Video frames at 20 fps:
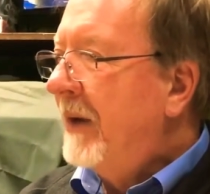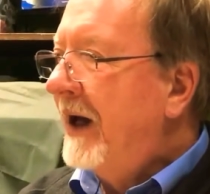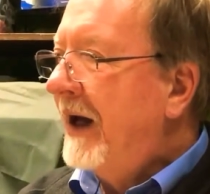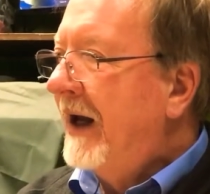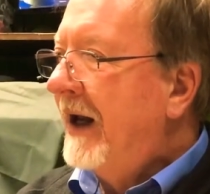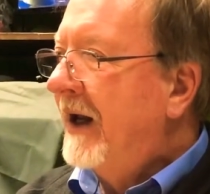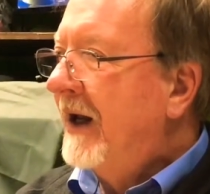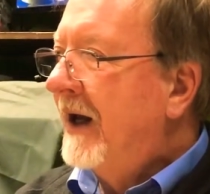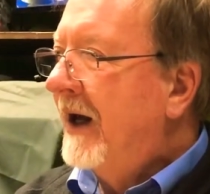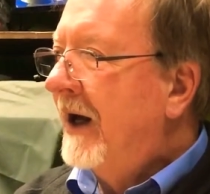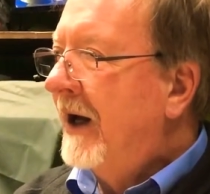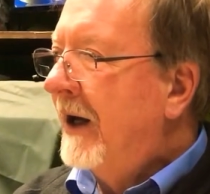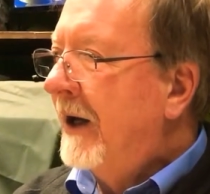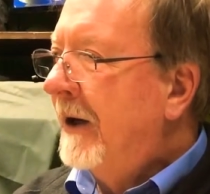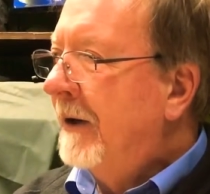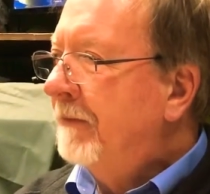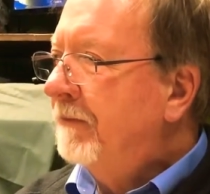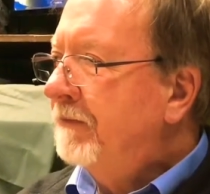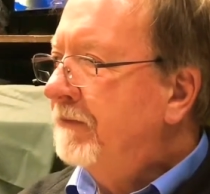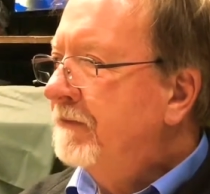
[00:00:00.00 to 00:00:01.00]

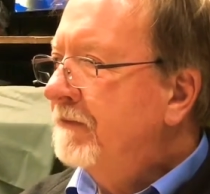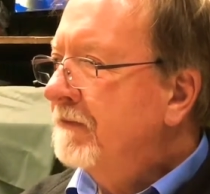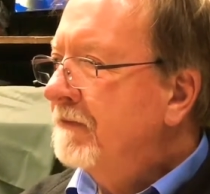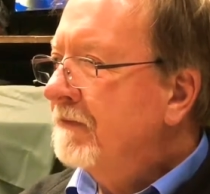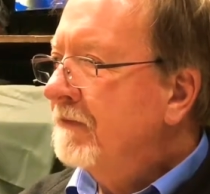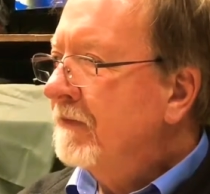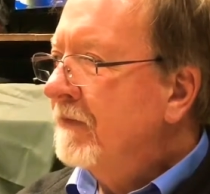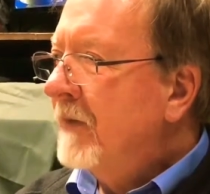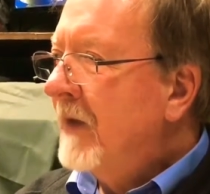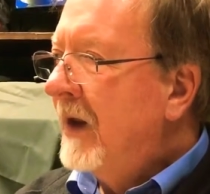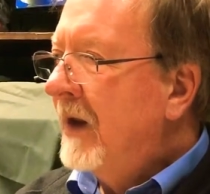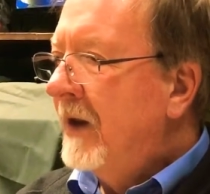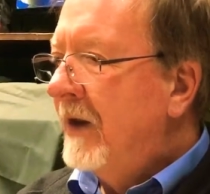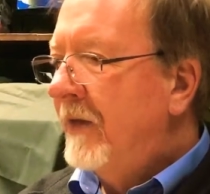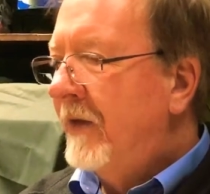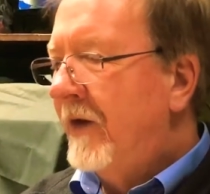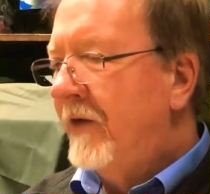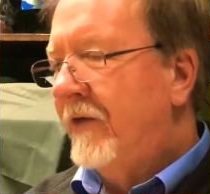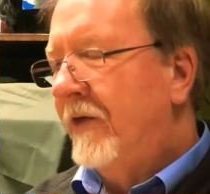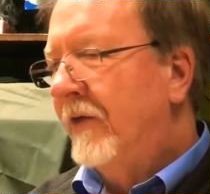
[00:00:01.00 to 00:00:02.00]

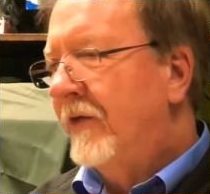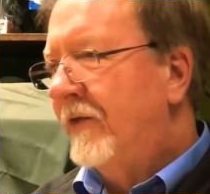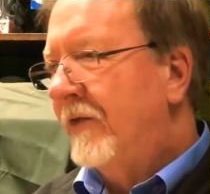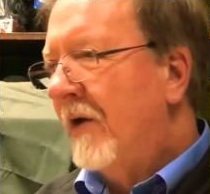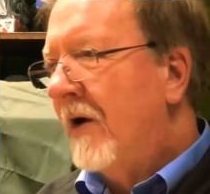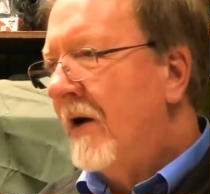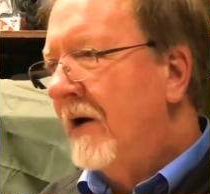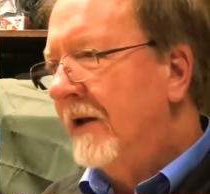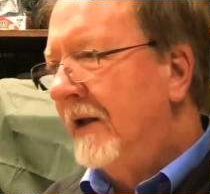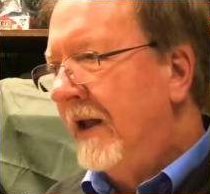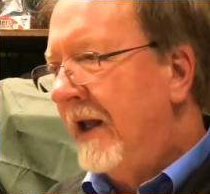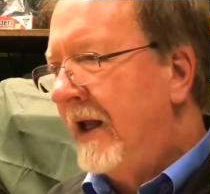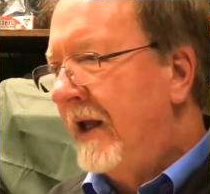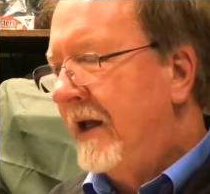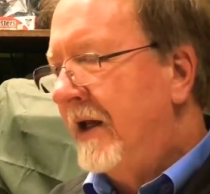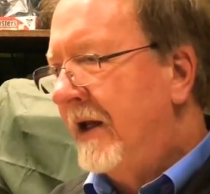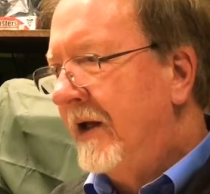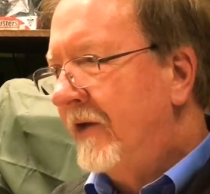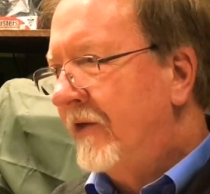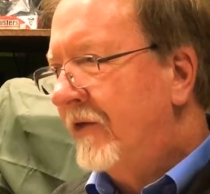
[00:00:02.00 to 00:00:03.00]
but there's a strong
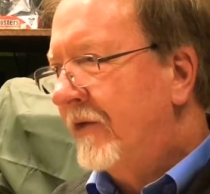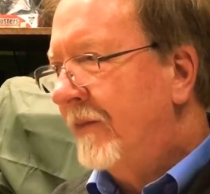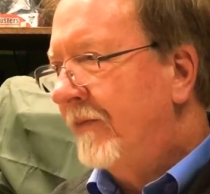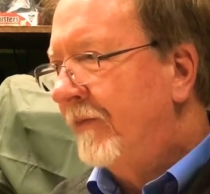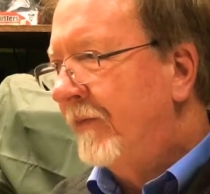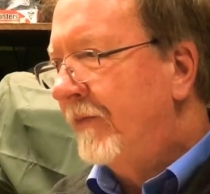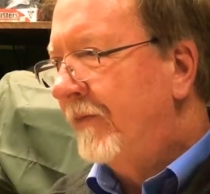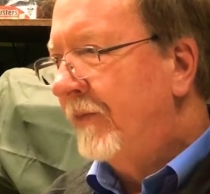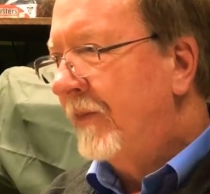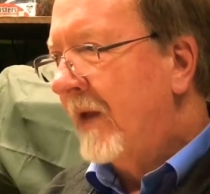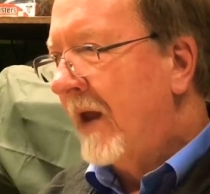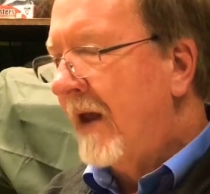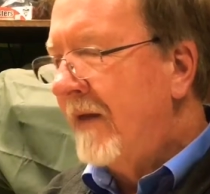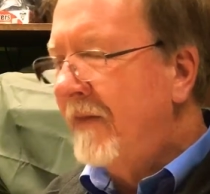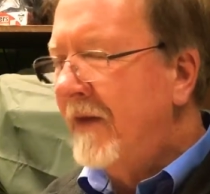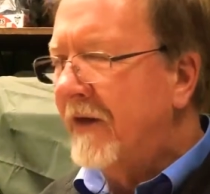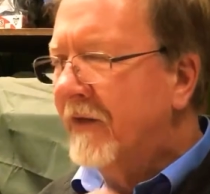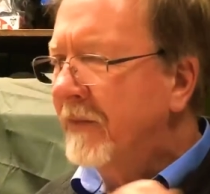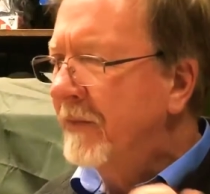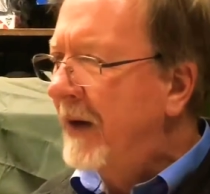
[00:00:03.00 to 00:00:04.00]
linkage,
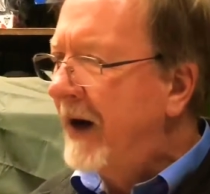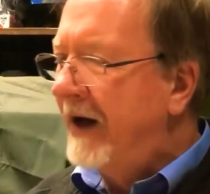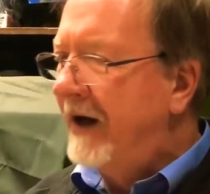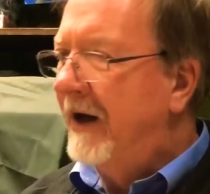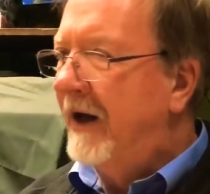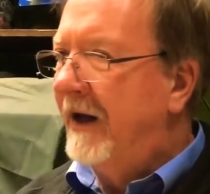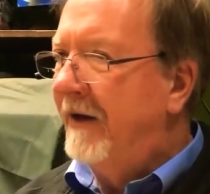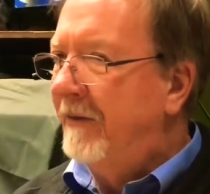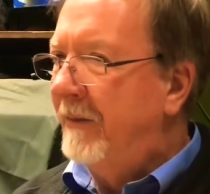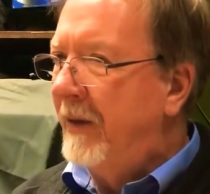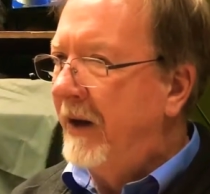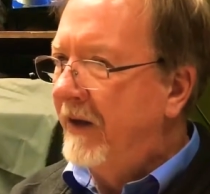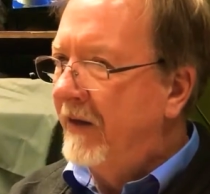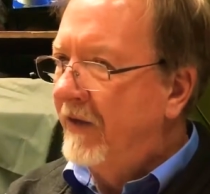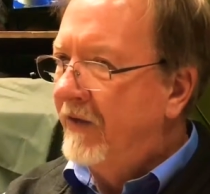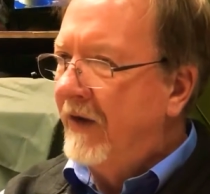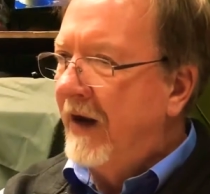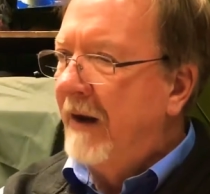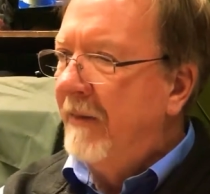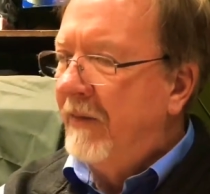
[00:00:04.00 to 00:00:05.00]
and this might not even
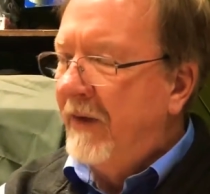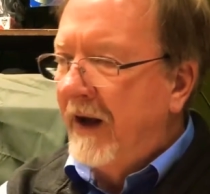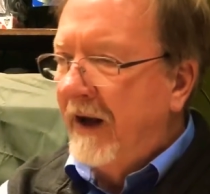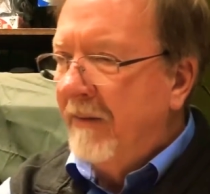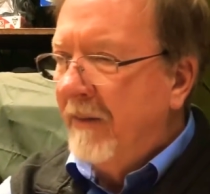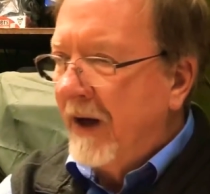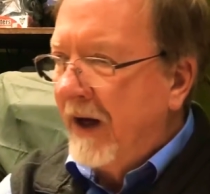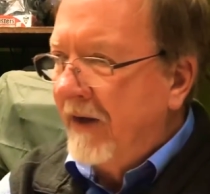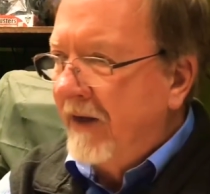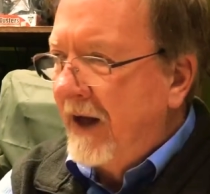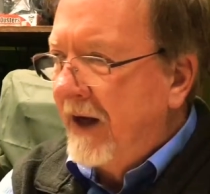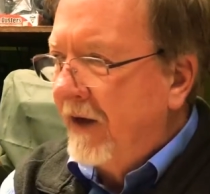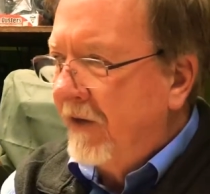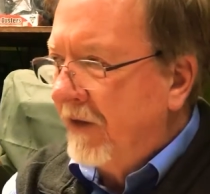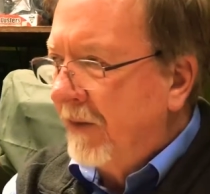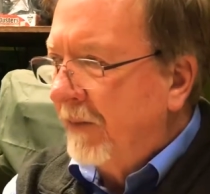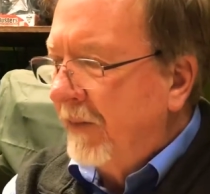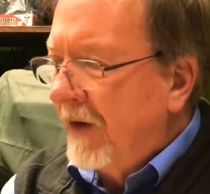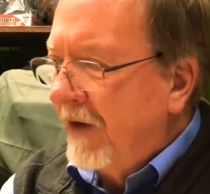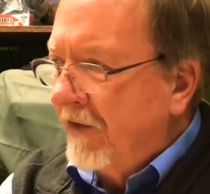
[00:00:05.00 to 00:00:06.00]
be the same thing, but I
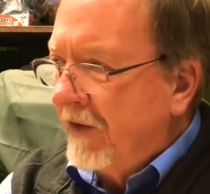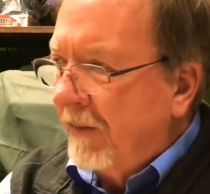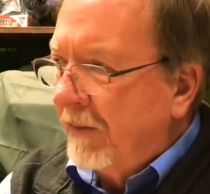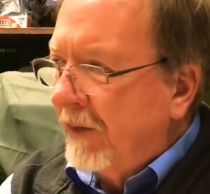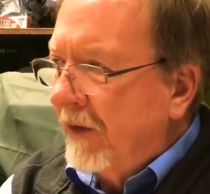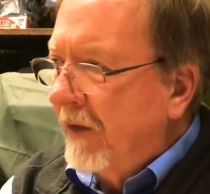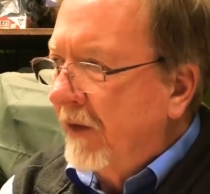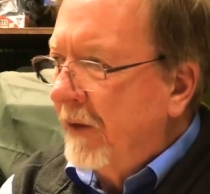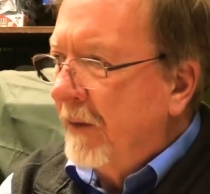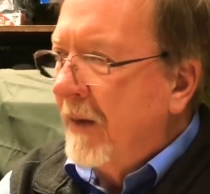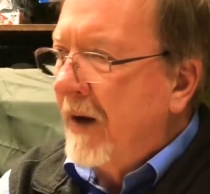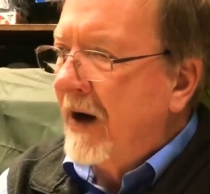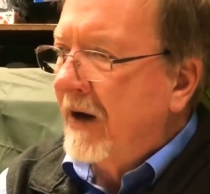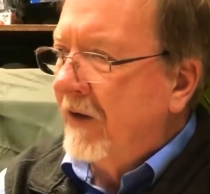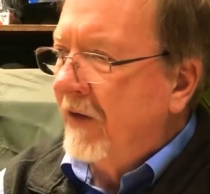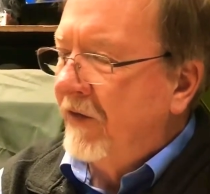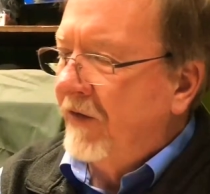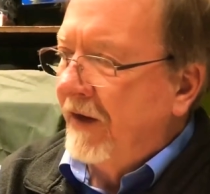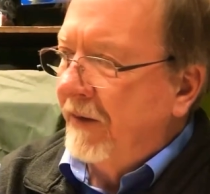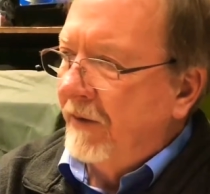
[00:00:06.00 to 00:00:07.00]
think there's a
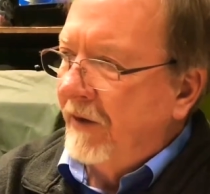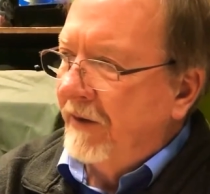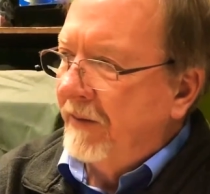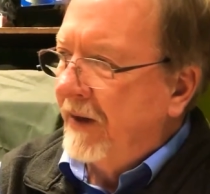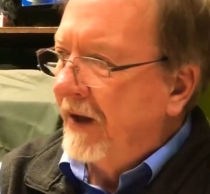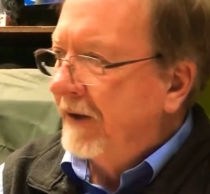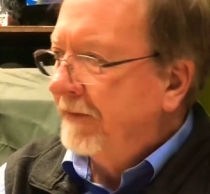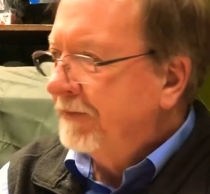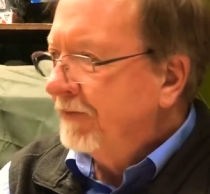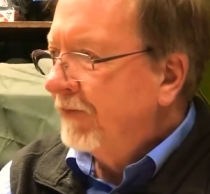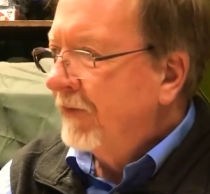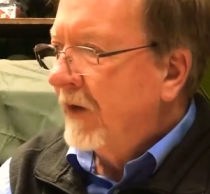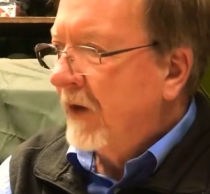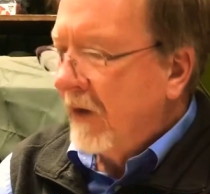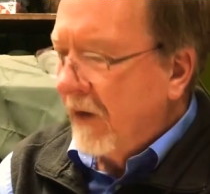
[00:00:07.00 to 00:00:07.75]
pro-democracy movement